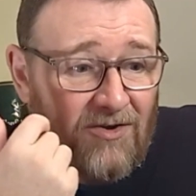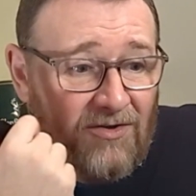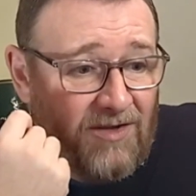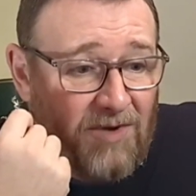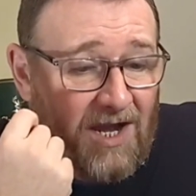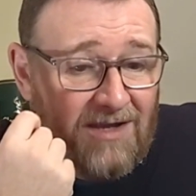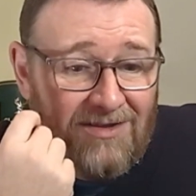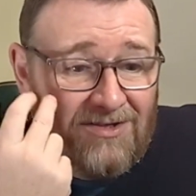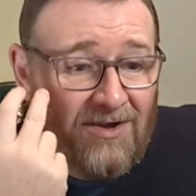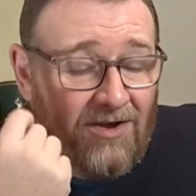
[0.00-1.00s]
on the back of
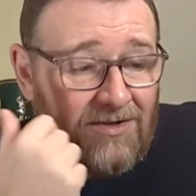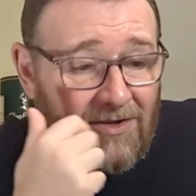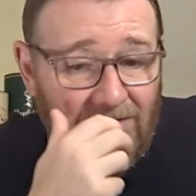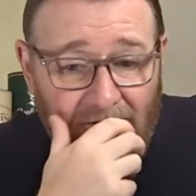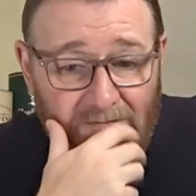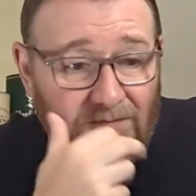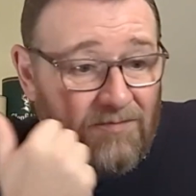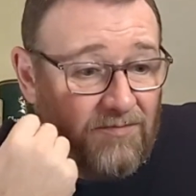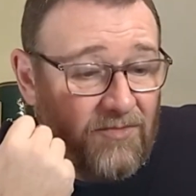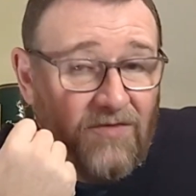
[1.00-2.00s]
the tongue and the
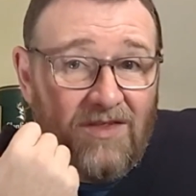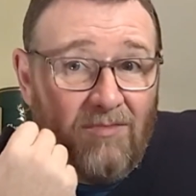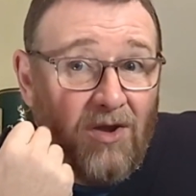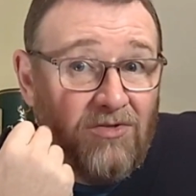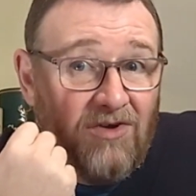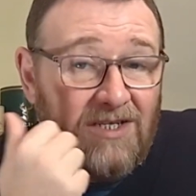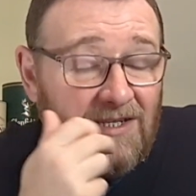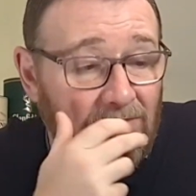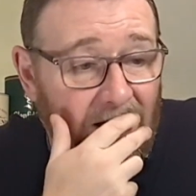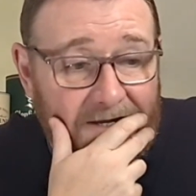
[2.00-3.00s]
roof of the mouth, right
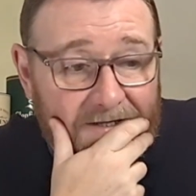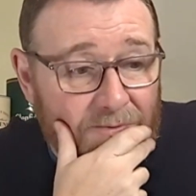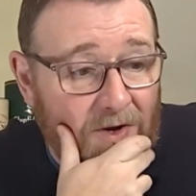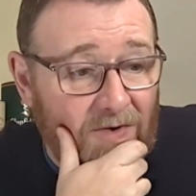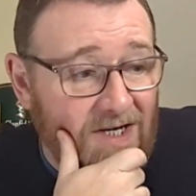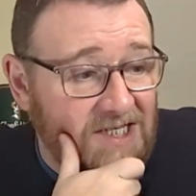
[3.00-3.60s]
at the back as well.